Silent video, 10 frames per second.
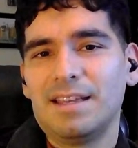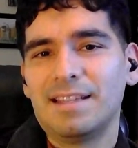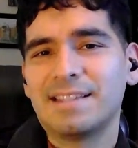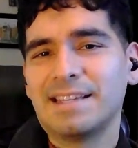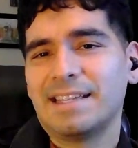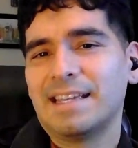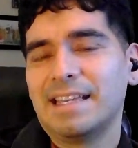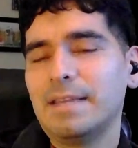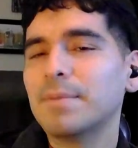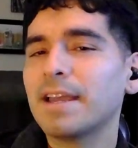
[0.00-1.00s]
It's like,
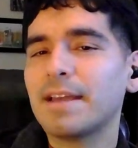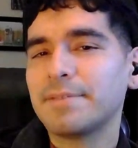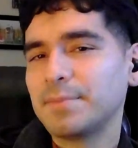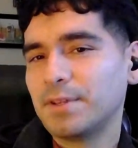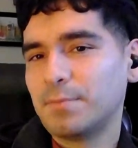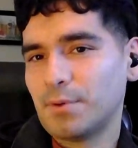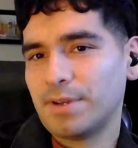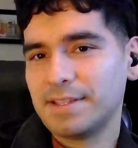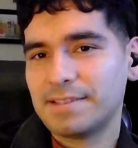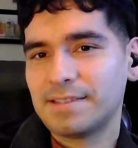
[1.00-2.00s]
he might have some good
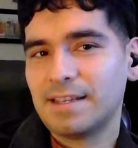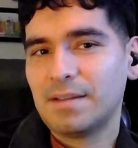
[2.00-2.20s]
points,